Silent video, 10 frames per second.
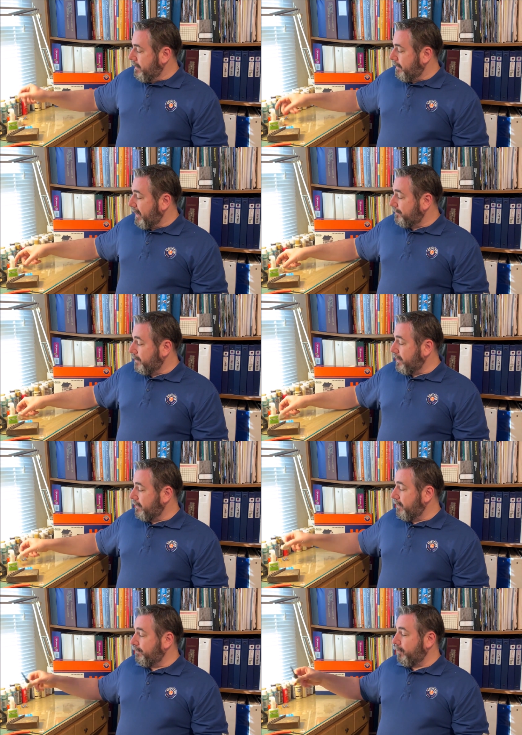Last but not
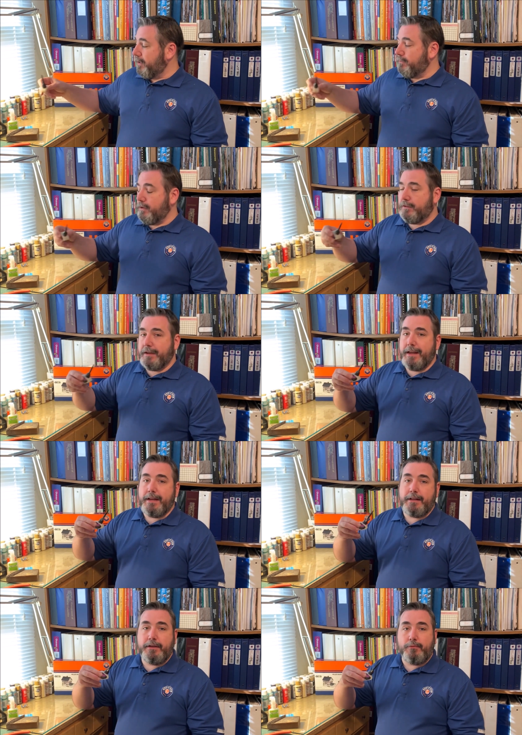least, we're going to be using a
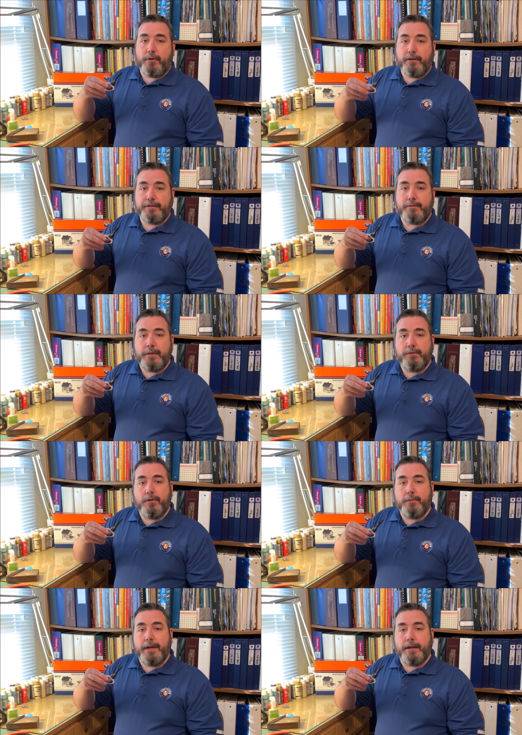clear part cement
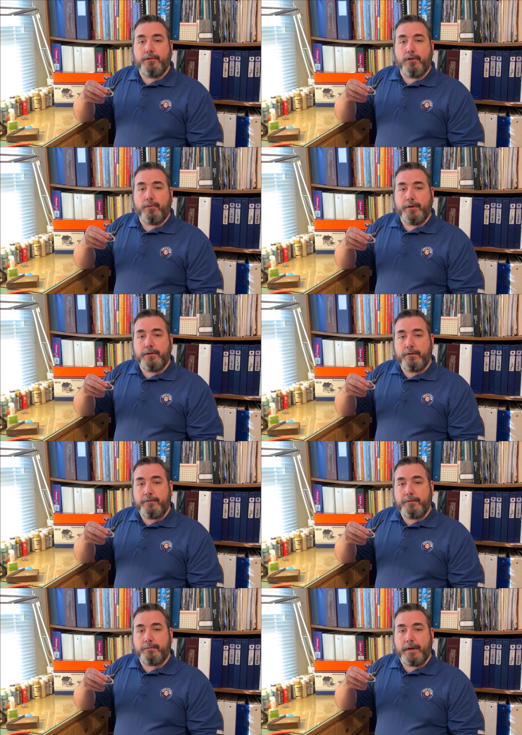when we get to our
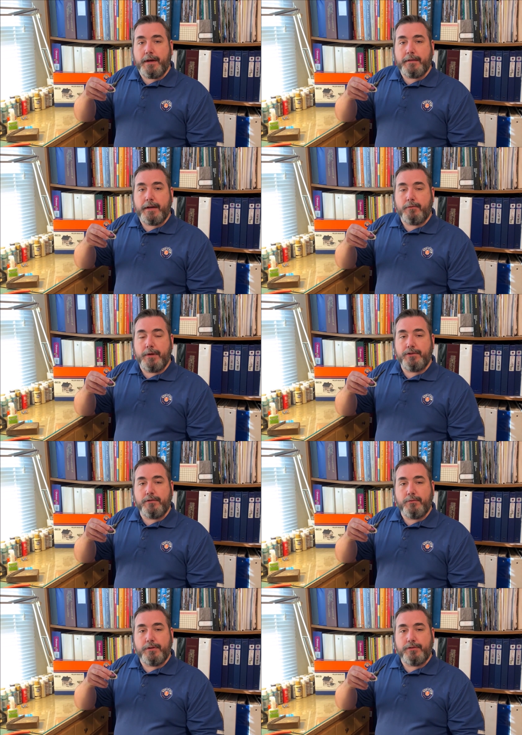windows. That'll make sure
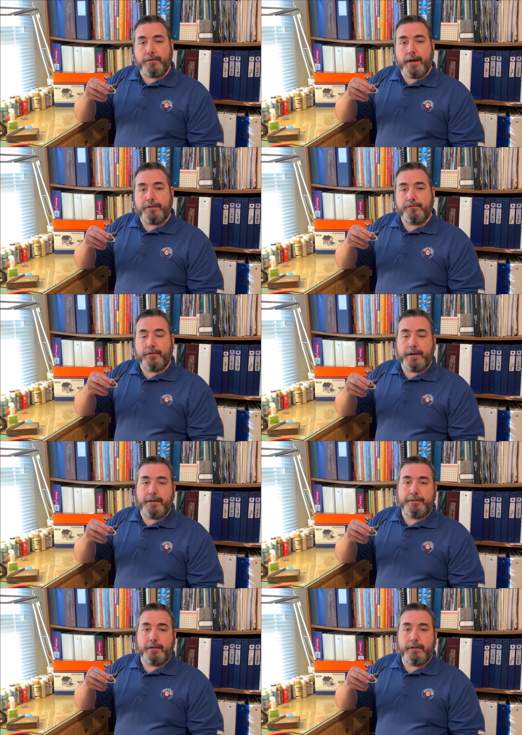that when it dries, you dry
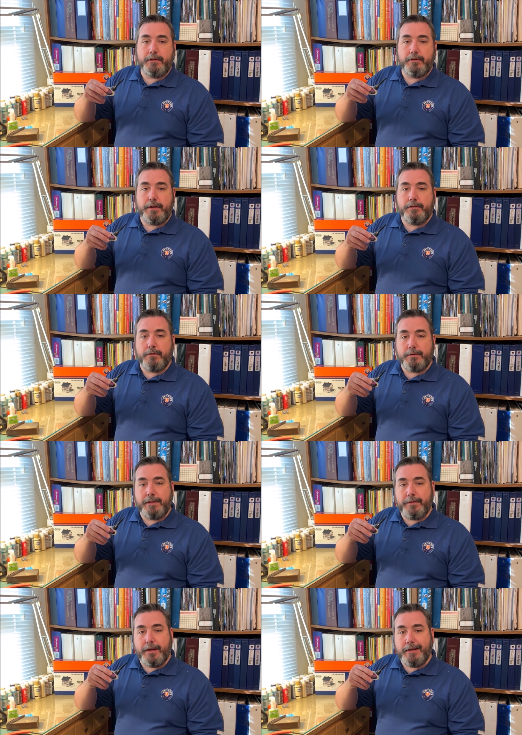nice and clear and don't
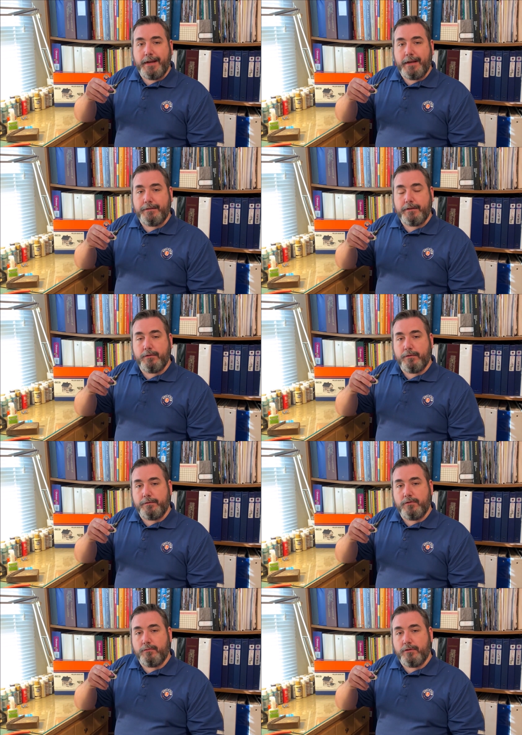leave any hazing or
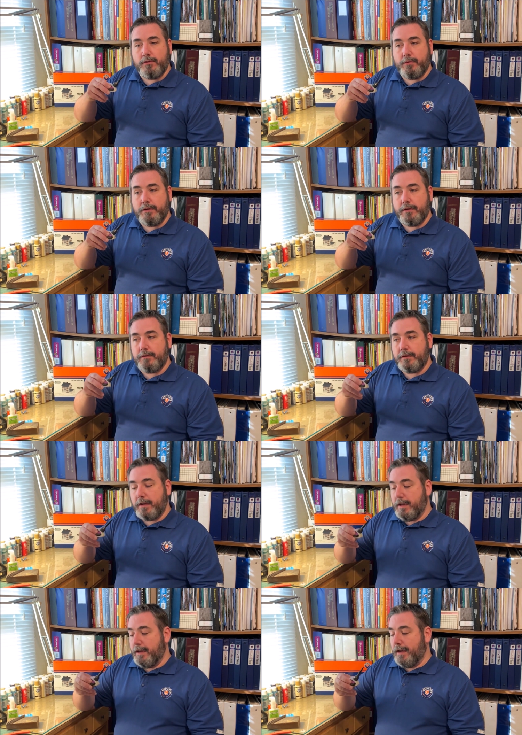film on the windows.
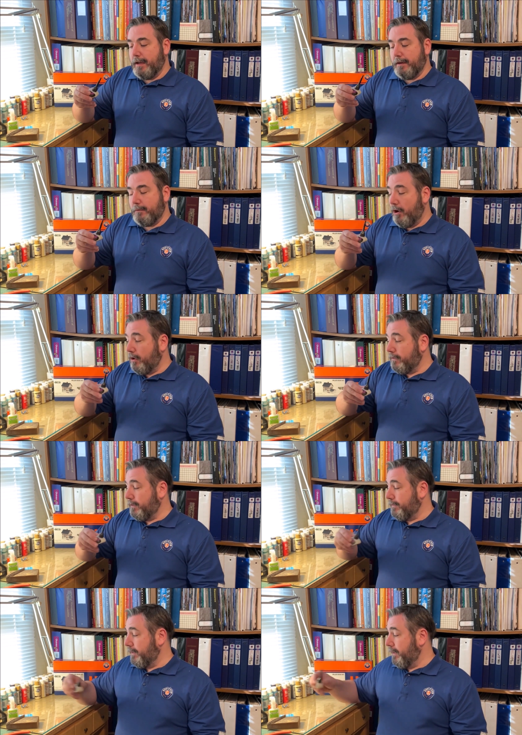All of
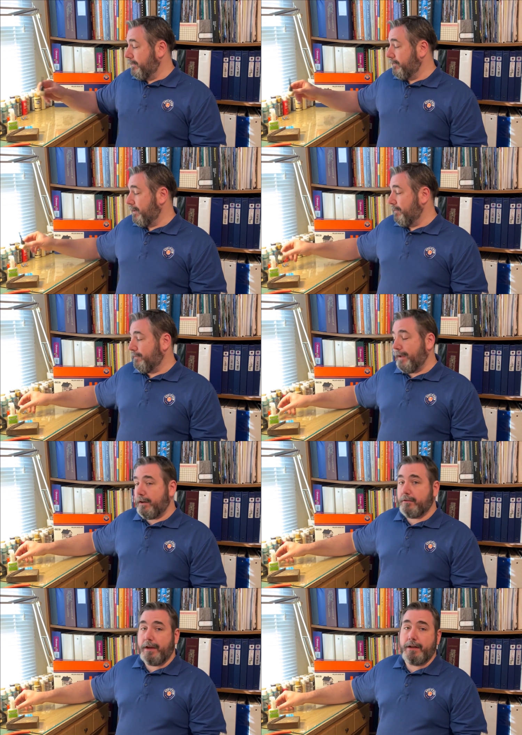these adhesives can be
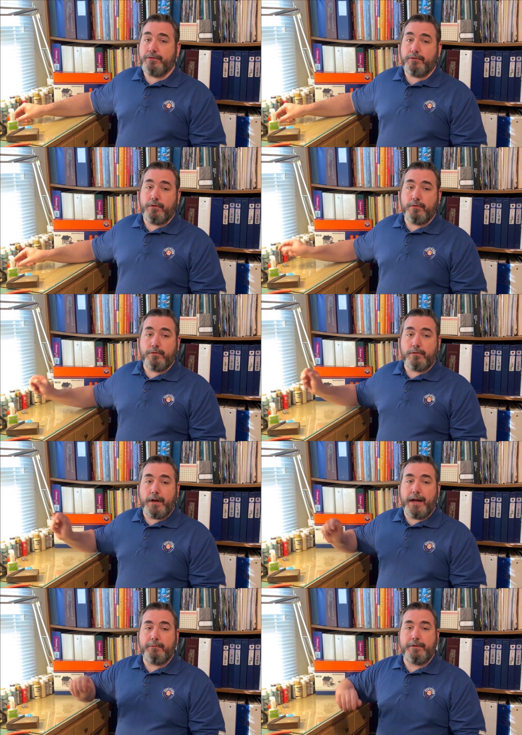found at your local
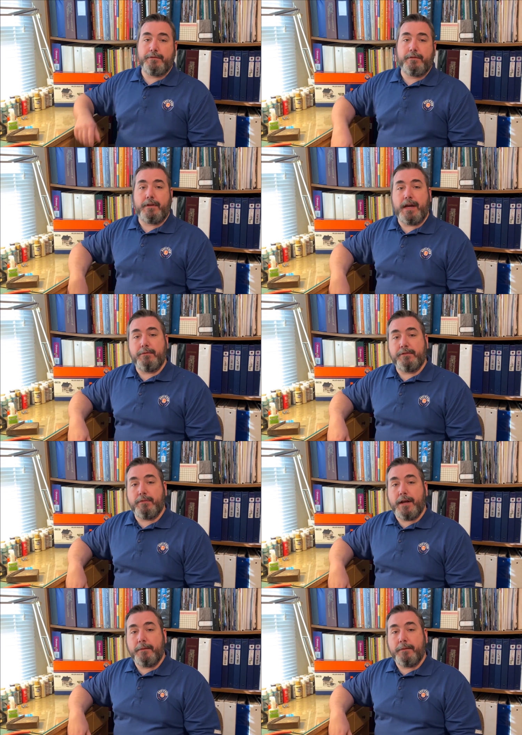hobby supply.